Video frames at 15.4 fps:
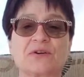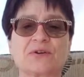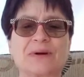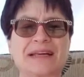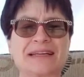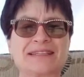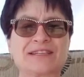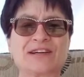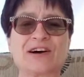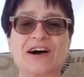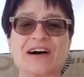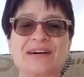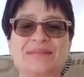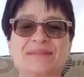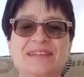Great
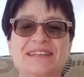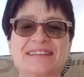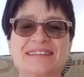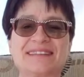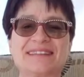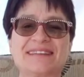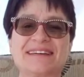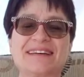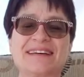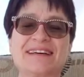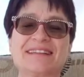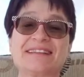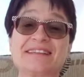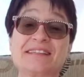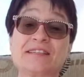job!
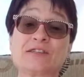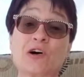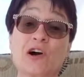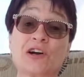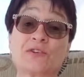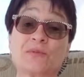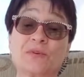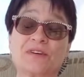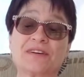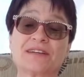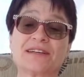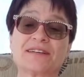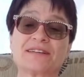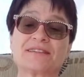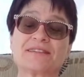This is hard
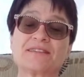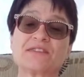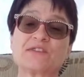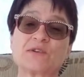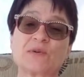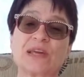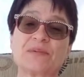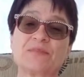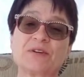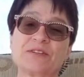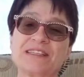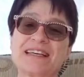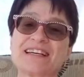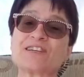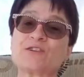work, so keep
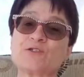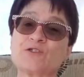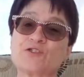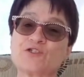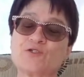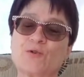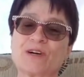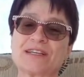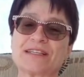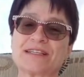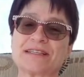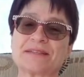your sessions short.